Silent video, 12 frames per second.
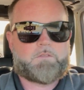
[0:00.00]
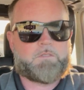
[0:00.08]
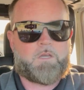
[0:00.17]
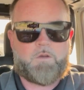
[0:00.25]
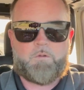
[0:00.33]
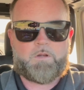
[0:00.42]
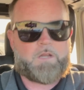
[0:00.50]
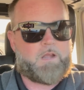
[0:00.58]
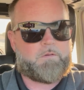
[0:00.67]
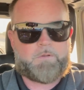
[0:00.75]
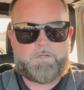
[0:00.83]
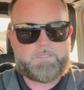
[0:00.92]
No, we're
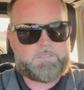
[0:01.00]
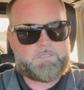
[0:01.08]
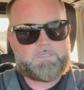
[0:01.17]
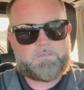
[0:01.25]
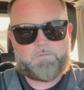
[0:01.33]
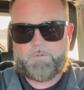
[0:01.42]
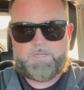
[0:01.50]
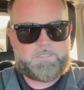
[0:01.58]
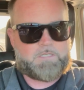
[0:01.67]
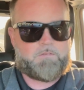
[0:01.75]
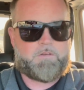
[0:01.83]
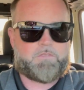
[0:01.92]
not running
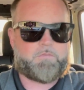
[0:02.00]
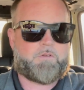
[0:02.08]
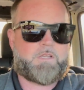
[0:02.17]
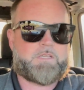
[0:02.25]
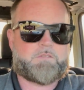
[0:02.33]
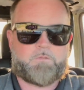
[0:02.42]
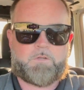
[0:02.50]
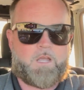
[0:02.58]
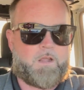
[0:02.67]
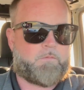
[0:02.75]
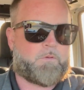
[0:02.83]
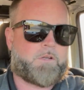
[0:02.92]
373s. We're
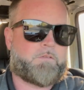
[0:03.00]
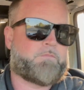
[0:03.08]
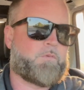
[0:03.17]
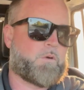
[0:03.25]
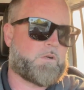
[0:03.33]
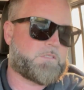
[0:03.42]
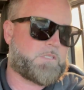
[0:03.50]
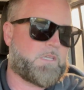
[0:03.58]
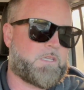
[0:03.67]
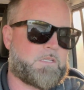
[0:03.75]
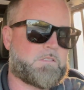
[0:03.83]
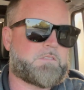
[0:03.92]
not running
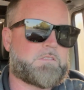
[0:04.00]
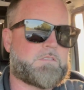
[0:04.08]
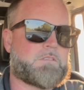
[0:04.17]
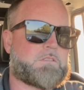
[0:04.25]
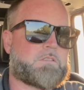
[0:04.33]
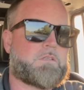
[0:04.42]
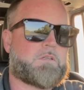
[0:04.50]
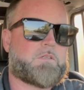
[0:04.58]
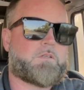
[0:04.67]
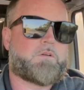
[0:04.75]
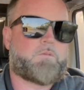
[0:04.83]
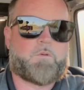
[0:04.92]
410s.
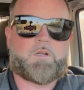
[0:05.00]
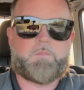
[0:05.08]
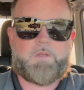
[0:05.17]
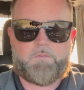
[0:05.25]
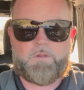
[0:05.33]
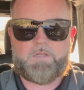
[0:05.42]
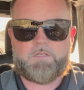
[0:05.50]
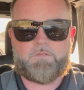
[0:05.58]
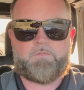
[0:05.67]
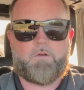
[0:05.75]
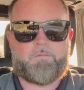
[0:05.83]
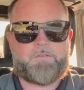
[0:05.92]
We're going to be running the
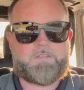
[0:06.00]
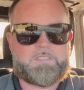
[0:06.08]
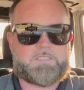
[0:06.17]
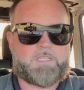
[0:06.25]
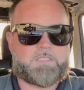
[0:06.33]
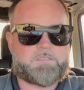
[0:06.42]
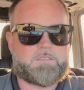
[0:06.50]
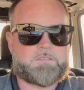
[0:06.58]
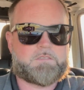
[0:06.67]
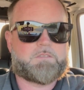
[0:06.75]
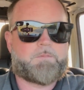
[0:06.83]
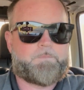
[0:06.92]

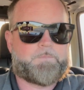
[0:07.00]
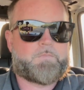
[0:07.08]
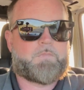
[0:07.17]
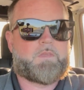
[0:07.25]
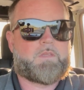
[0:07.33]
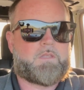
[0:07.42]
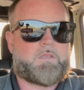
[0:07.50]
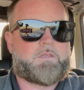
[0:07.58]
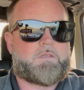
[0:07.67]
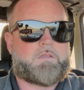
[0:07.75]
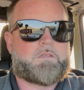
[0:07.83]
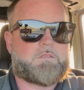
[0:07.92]
456s.
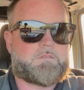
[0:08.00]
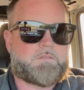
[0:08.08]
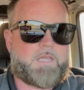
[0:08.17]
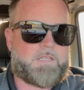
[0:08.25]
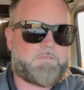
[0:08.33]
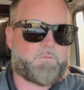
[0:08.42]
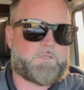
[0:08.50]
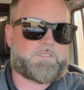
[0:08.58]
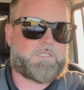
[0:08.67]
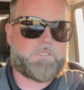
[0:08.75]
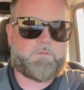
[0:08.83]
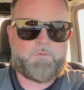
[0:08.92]
That's
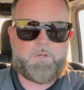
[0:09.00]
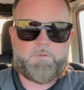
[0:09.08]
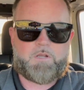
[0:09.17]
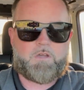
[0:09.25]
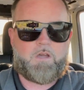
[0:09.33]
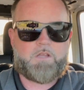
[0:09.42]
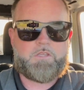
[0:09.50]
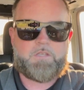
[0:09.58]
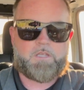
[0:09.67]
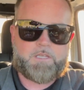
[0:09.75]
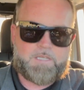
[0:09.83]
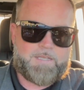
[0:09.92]
what's in the Rubicon.
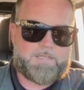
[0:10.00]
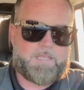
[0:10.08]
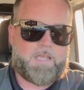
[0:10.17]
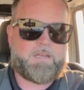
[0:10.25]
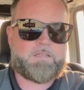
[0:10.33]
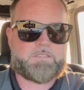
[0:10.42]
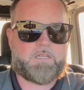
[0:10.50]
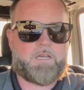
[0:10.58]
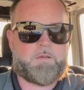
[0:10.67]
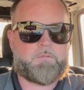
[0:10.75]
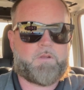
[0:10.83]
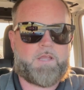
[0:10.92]
You can get that as an
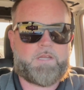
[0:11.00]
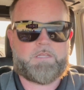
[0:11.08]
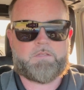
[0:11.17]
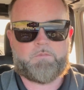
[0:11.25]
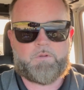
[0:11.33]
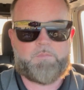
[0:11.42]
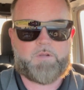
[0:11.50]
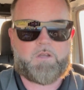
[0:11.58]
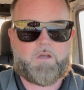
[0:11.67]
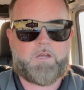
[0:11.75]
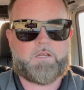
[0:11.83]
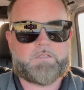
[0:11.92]
upgrade in the
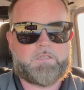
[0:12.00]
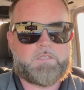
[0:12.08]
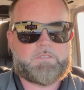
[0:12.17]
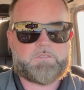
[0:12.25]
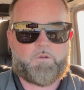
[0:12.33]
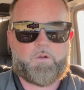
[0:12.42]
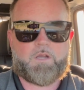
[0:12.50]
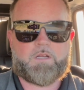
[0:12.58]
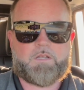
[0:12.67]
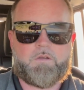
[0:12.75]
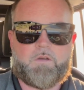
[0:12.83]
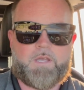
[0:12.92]
Rubicon. So we're going
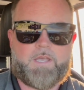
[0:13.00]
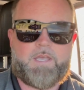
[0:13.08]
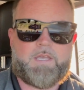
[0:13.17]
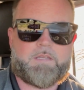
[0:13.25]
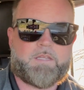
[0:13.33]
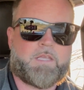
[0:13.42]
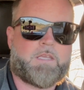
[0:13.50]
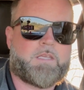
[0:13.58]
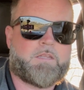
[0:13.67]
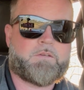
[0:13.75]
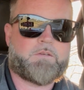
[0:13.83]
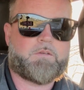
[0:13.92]
to go ahead
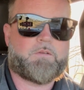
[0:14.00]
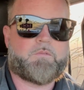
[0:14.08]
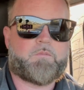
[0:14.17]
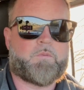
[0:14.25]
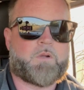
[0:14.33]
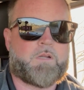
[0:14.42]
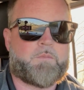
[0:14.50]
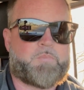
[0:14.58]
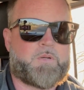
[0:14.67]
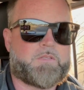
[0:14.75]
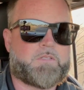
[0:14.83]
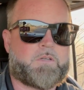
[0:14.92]
and we're going to
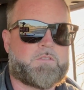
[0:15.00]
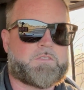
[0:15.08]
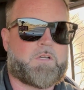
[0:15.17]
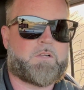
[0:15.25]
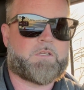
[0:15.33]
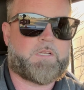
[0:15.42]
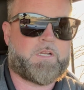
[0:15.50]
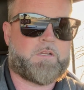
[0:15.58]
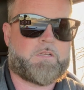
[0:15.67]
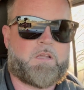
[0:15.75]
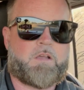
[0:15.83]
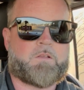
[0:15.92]
put those on here.
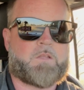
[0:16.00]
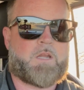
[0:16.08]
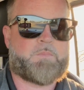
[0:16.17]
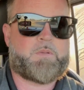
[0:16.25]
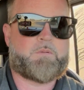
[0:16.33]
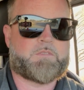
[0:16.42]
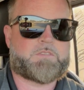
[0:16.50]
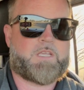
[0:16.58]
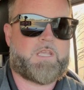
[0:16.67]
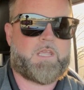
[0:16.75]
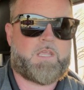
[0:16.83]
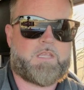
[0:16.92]
Now, a lot of people
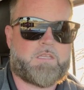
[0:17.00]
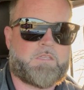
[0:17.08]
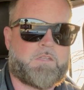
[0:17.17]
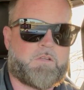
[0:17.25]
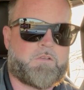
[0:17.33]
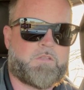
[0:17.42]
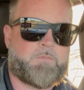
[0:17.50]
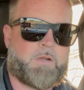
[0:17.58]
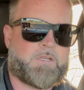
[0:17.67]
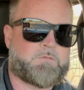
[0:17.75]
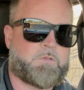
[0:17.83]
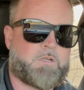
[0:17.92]
say, you know, you
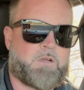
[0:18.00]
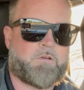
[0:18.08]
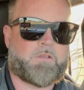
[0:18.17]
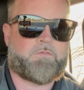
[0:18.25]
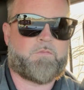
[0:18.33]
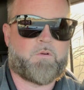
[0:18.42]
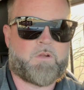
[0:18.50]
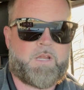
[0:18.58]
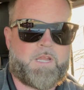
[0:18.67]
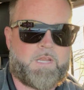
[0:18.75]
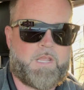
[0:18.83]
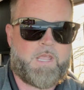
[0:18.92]
might as well go with the
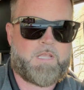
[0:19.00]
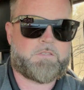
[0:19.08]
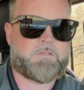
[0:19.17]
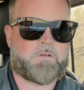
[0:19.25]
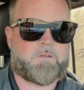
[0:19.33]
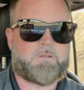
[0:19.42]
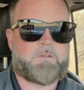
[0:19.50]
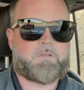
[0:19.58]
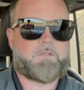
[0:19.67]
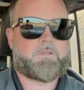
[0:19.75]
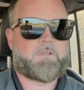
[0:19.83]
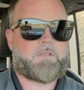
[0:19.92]
488s or
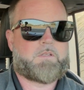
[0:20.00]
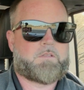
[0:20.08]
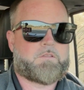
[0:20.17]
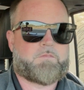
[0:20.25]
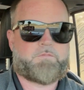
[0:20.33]
the